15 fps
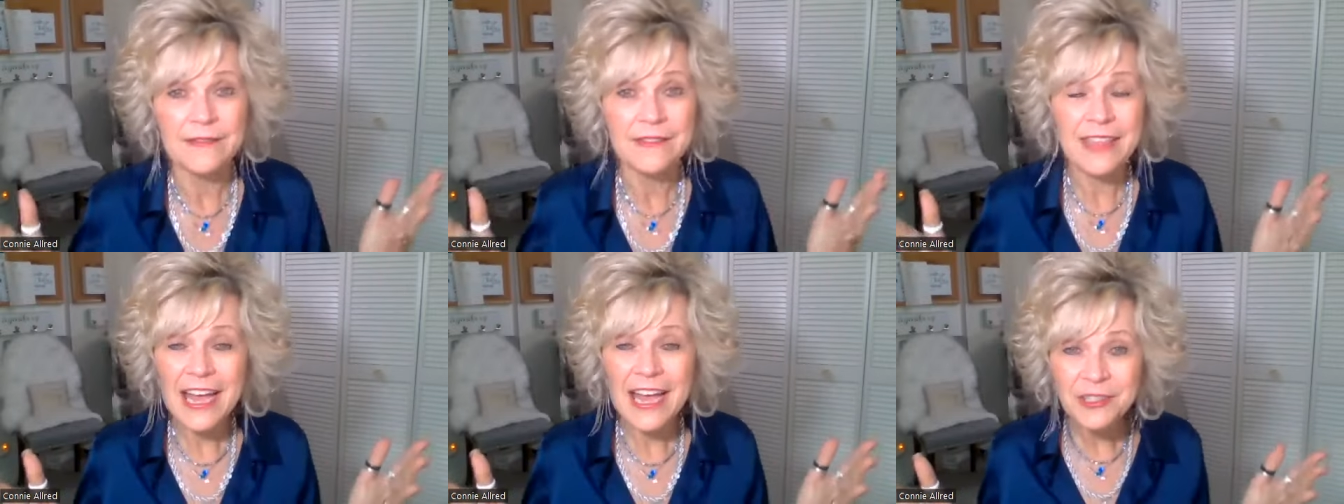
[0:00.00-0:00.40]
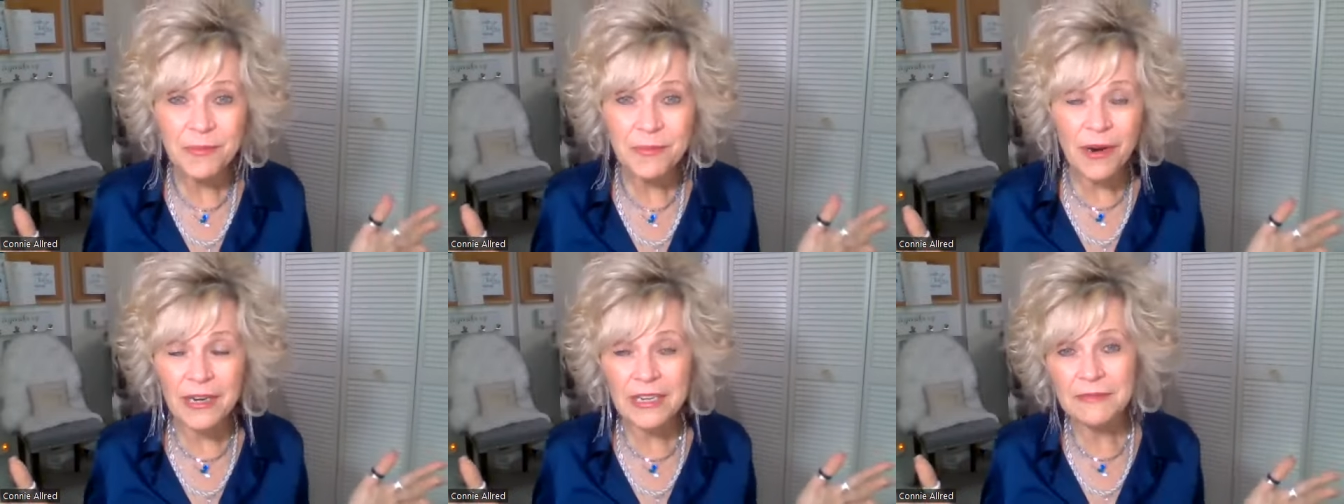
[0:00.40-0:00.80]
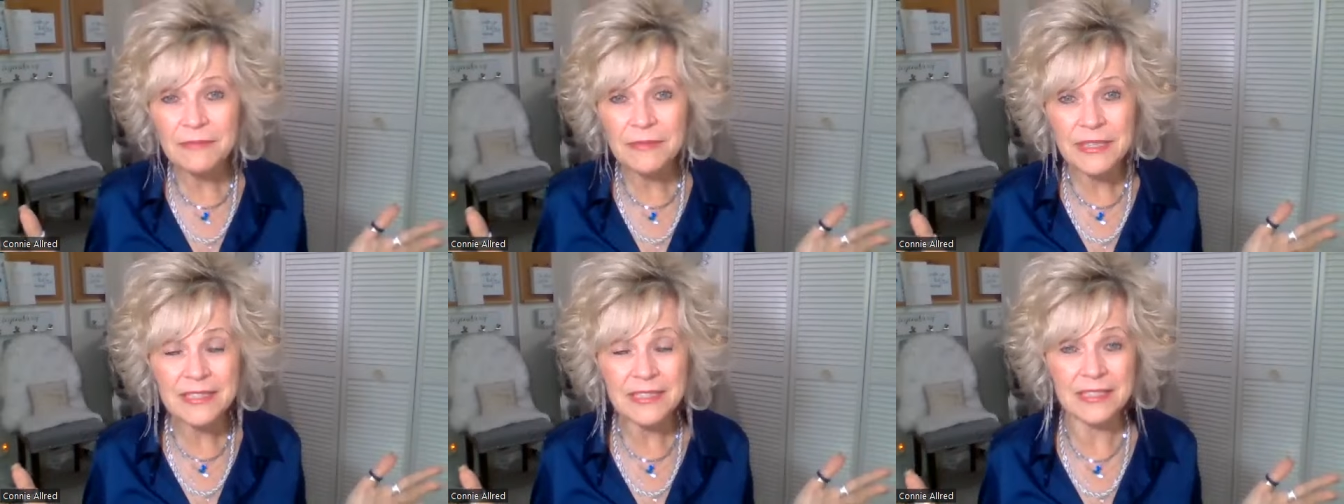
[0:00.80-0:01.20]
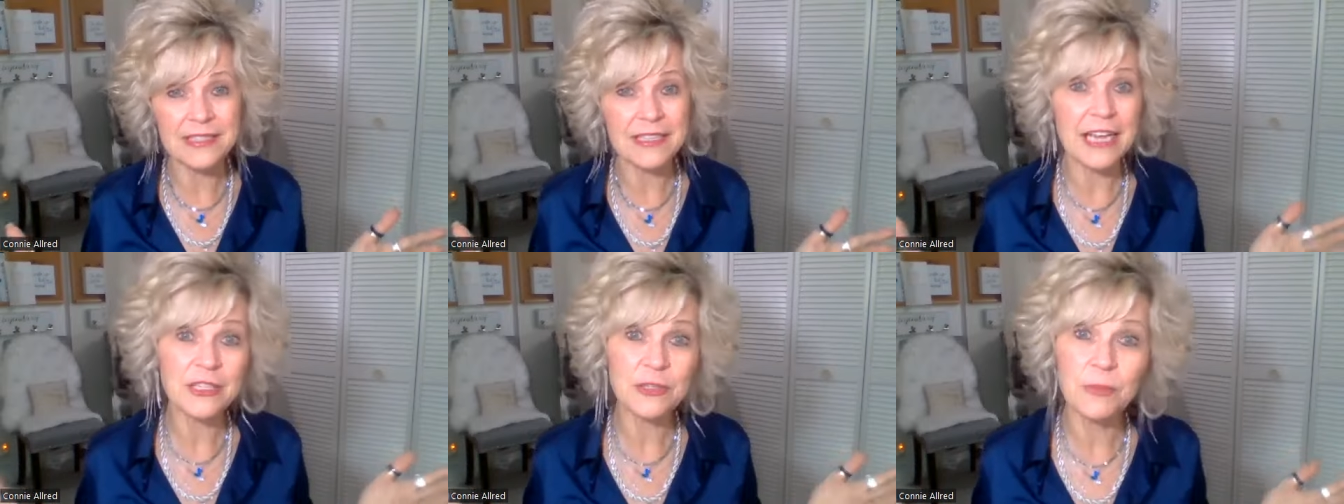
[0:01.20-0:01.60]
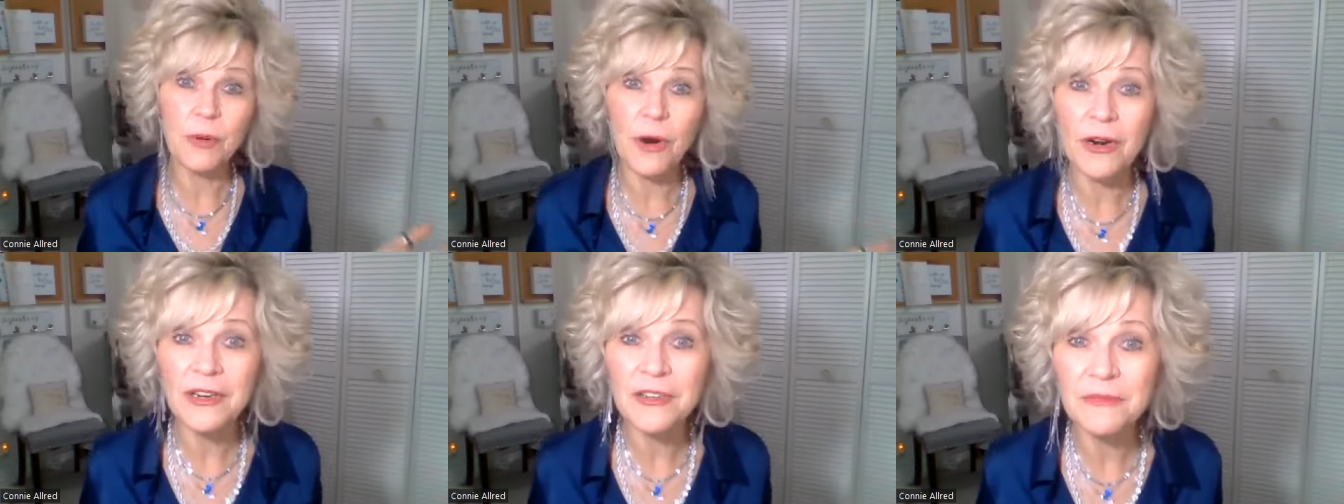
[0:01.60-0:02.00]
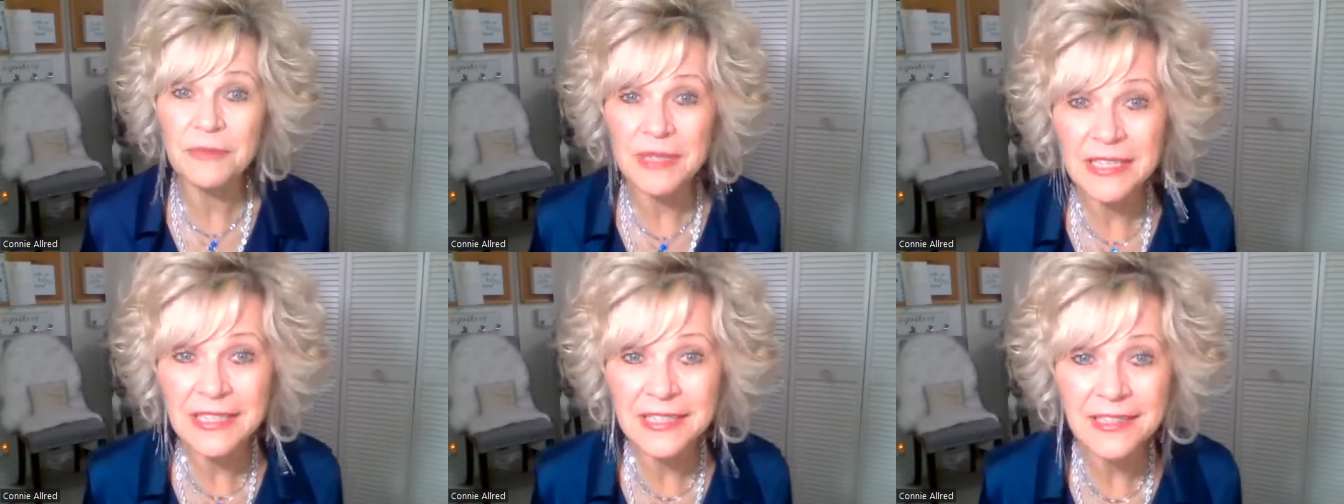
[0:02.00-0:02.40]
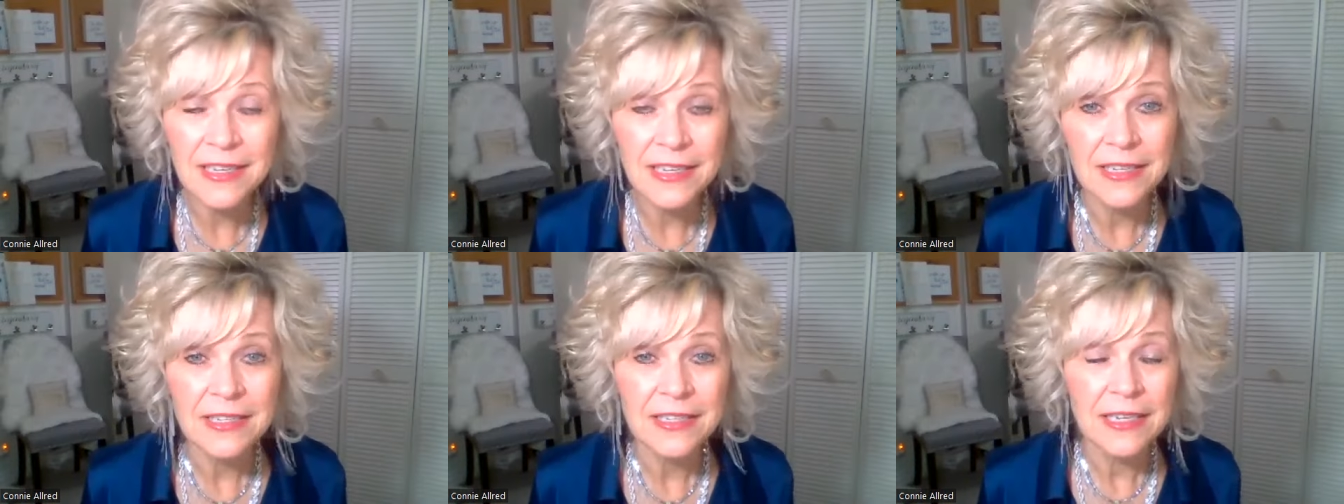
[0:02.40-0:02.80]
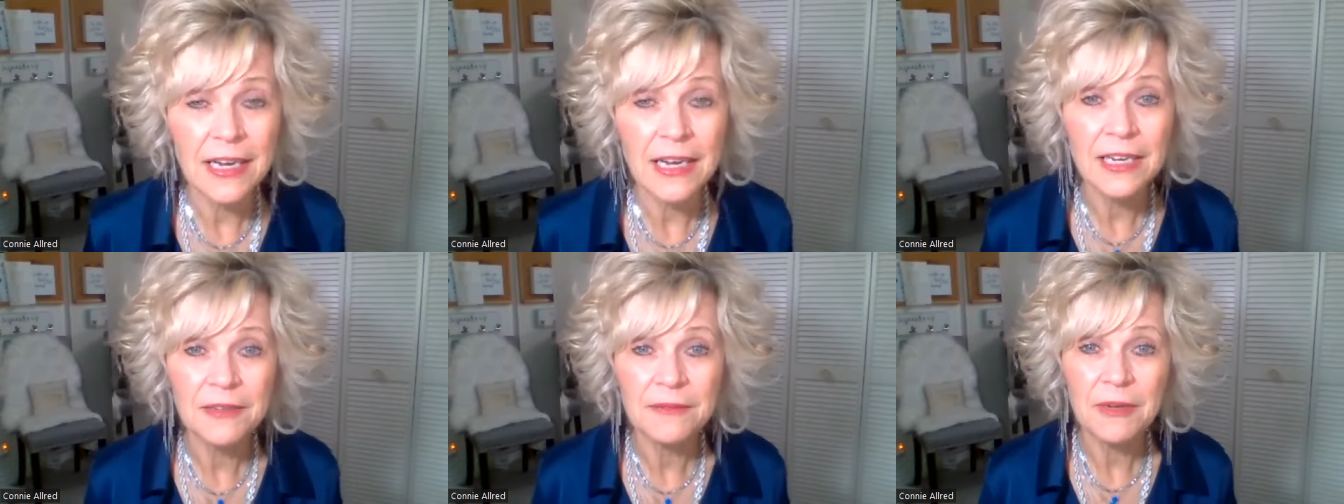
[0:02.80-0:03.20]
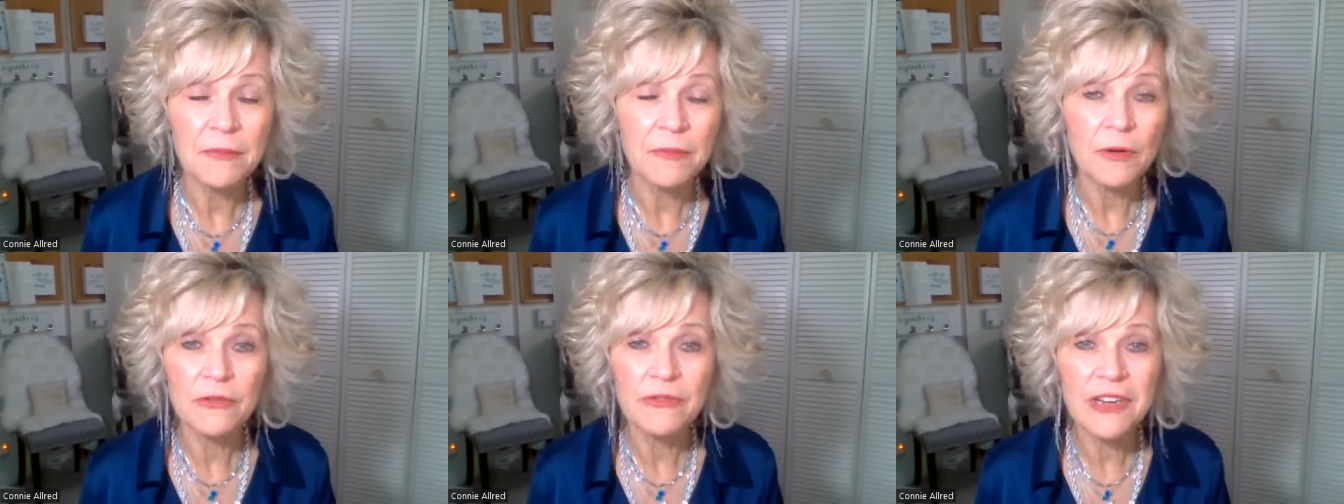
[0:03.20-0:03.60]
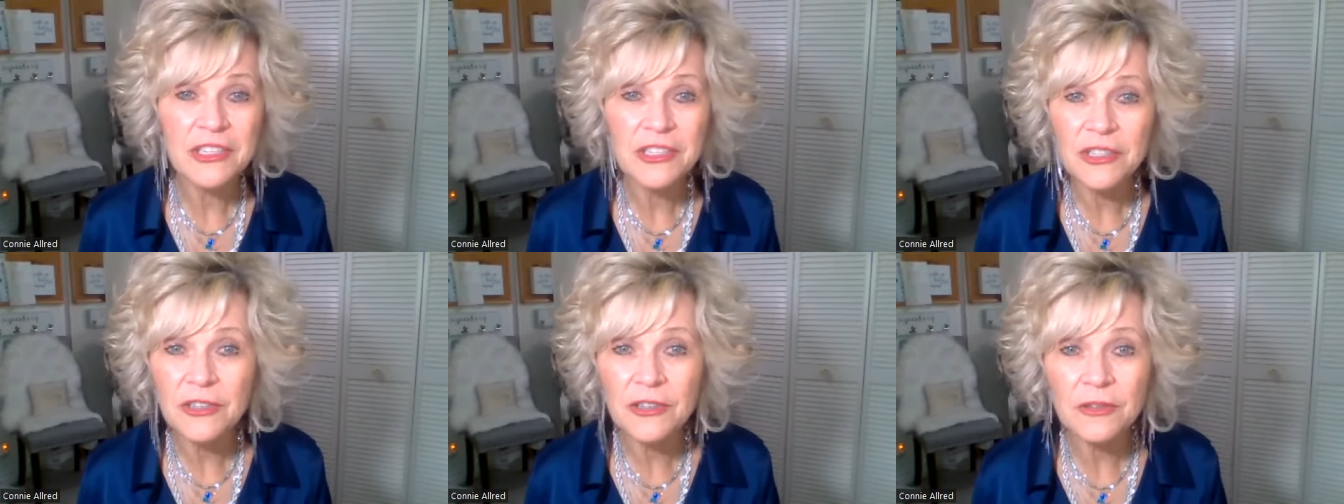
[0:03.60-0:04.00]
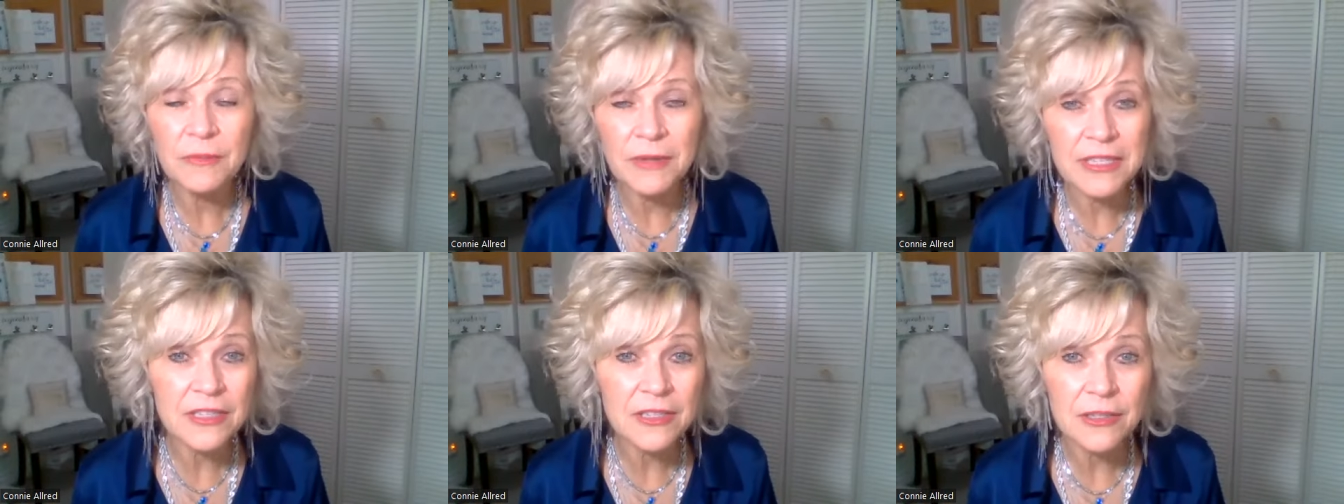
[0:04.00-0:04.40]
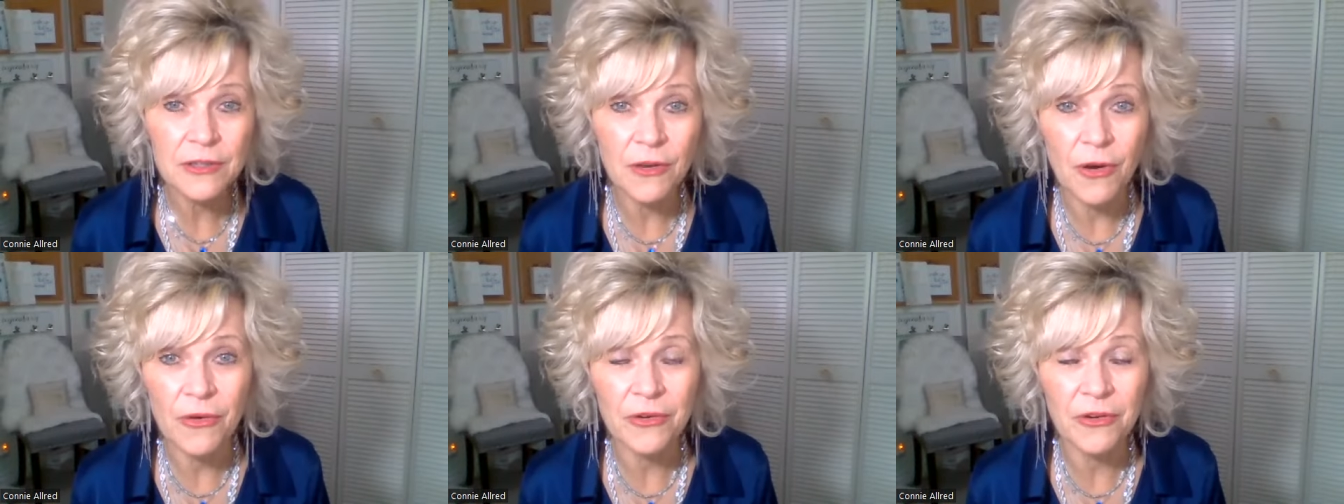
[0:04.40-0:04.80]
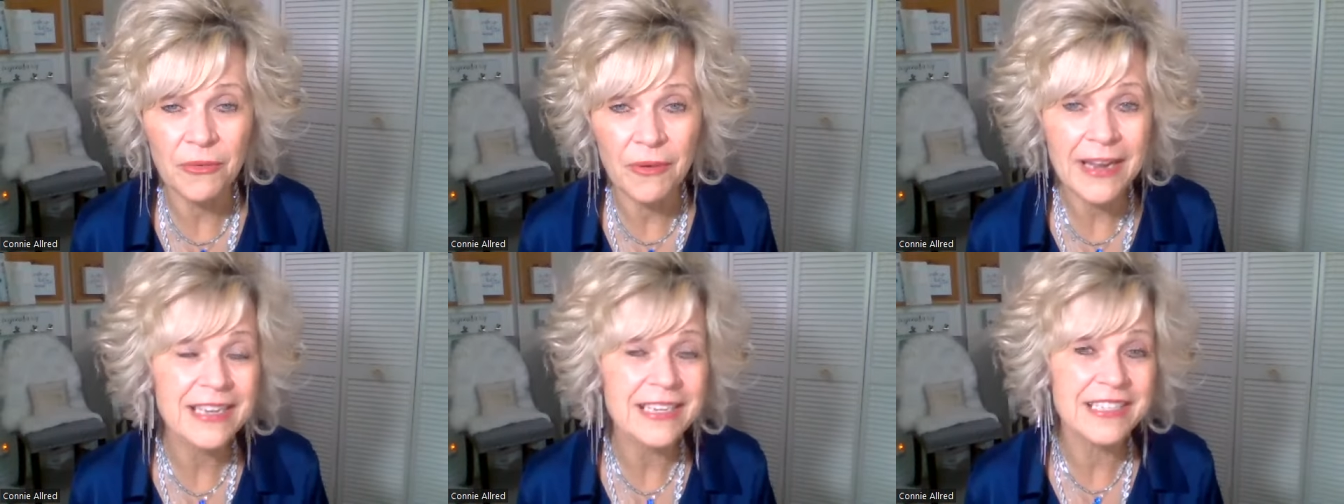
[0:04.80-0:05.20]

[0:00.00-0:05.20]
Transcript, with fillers: that's part of business. That's part of being um, a professional business owner, right?